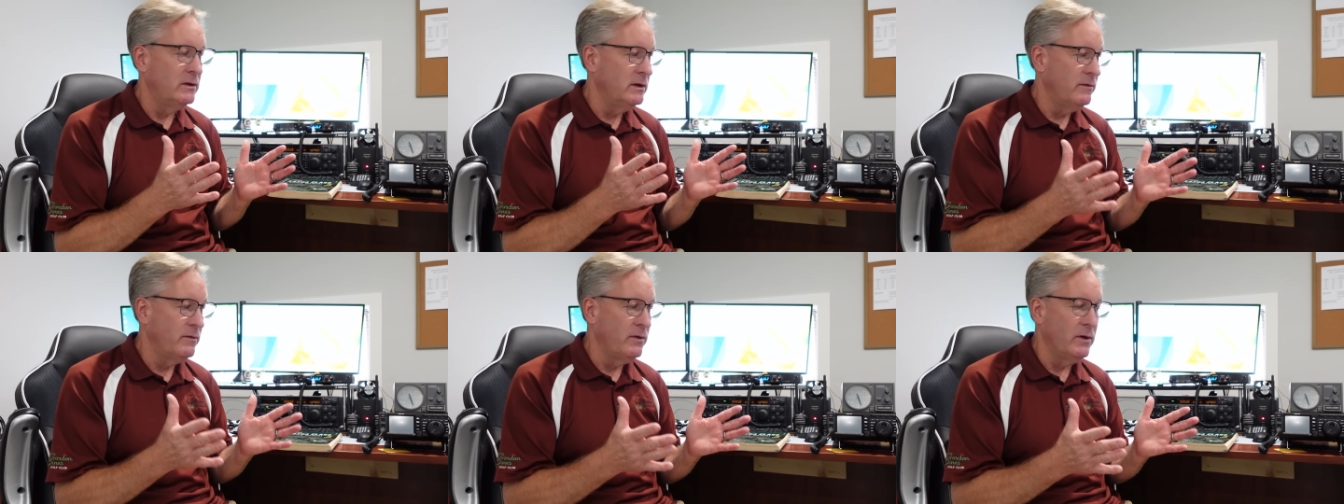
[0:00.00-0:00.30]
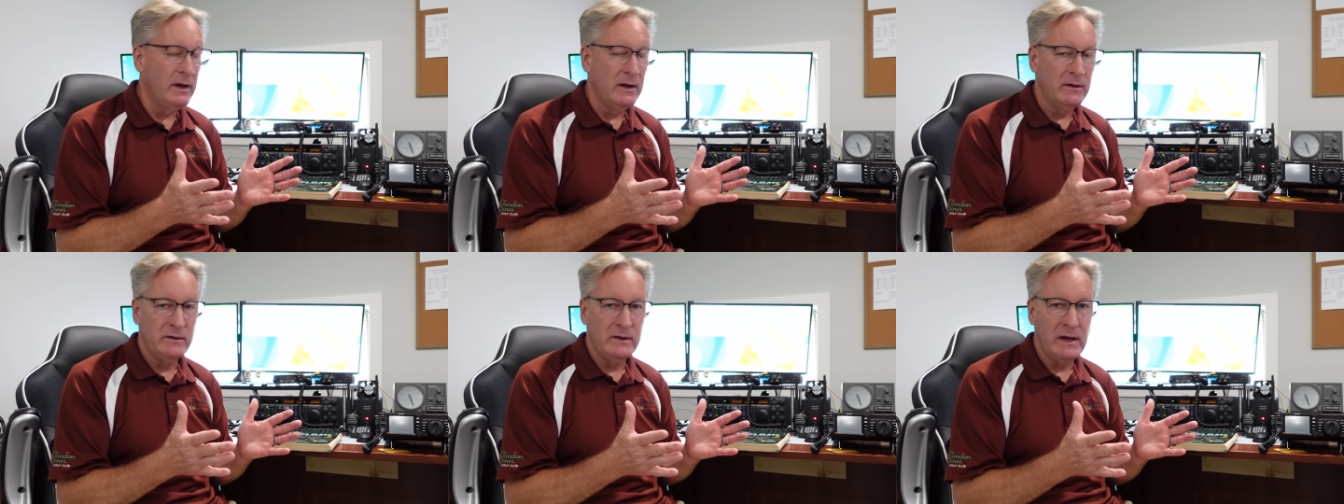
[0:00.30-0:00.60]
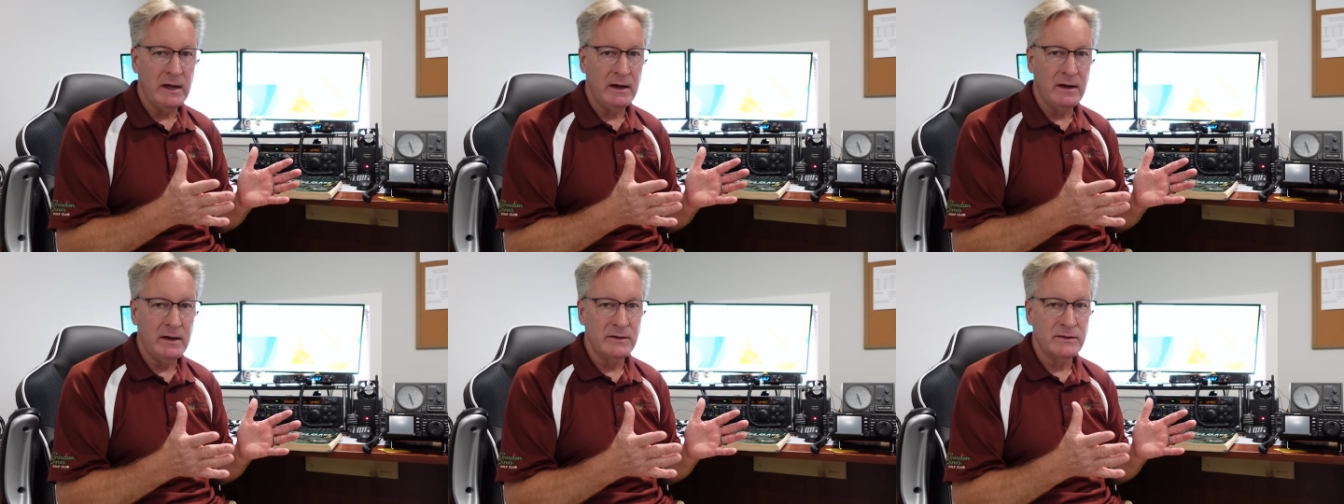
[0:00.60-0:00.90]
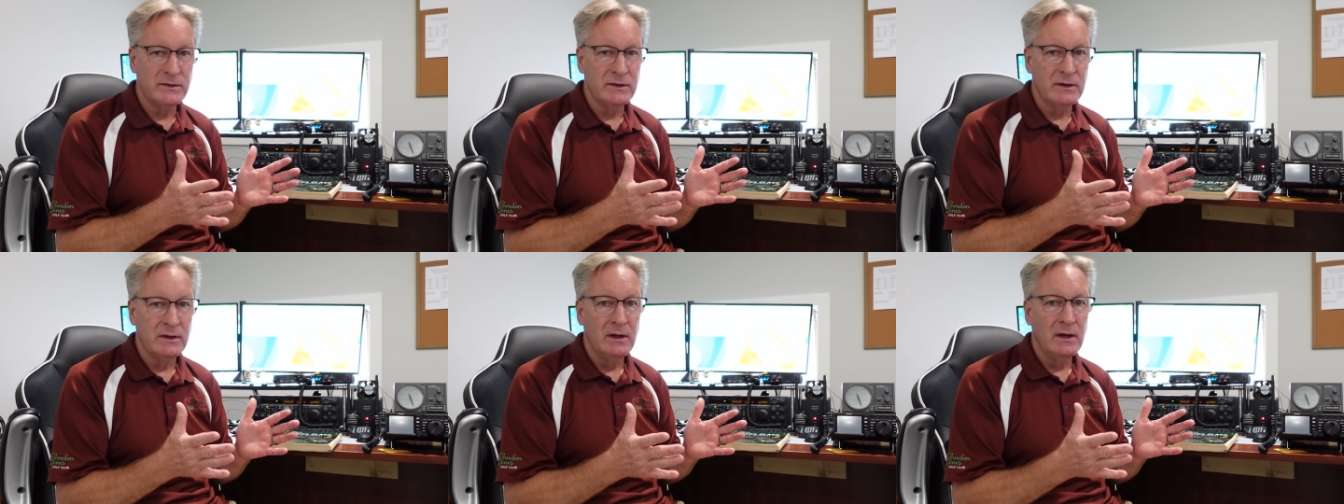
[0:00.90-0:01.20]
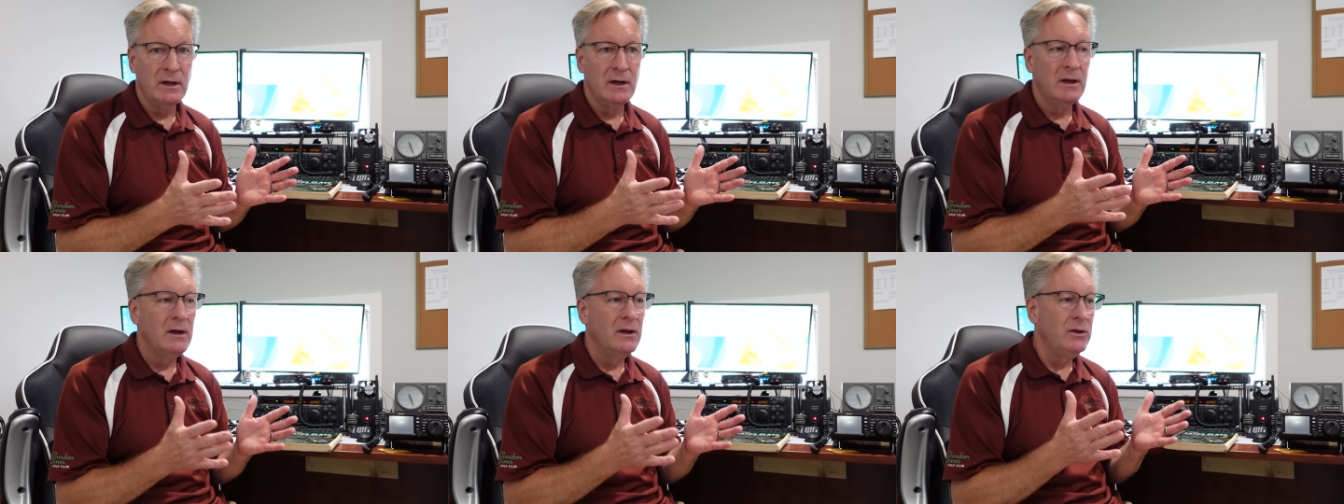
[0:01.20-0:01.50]
the different antennas,
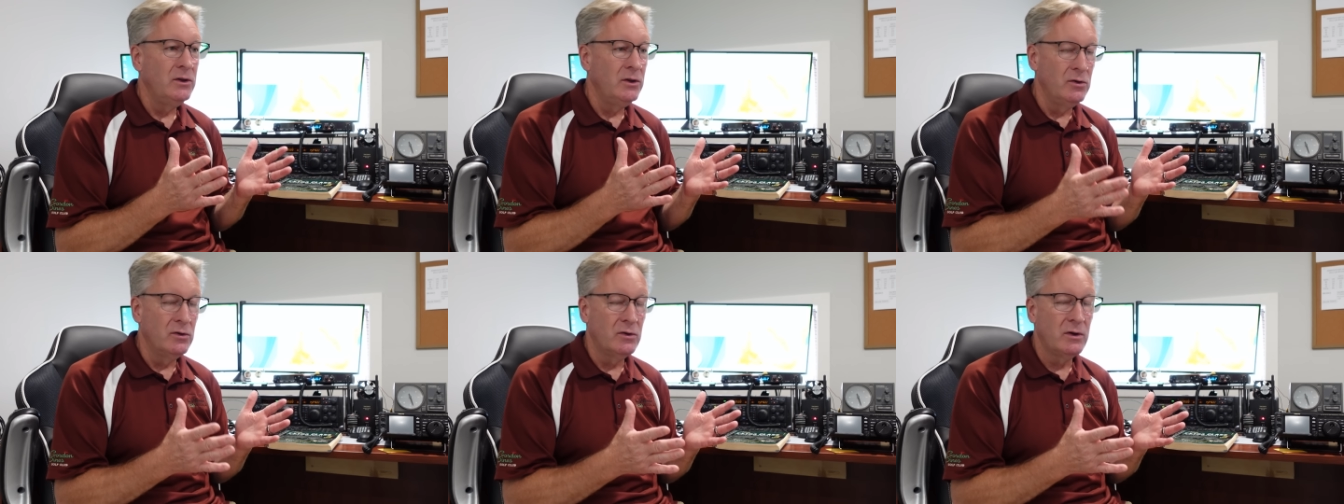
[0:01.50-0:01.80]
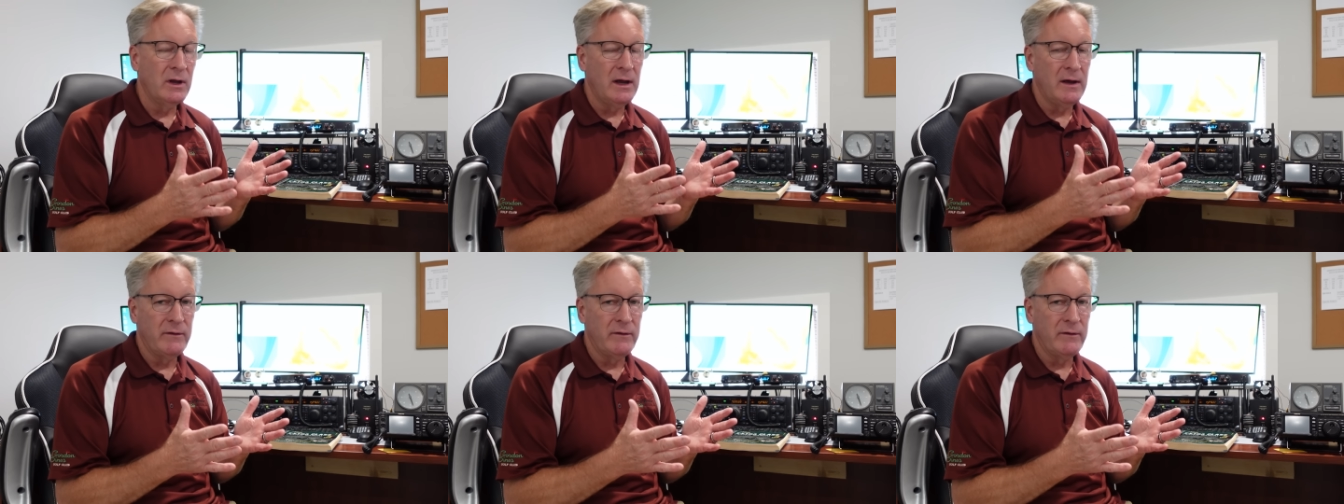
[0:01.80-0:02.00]
you could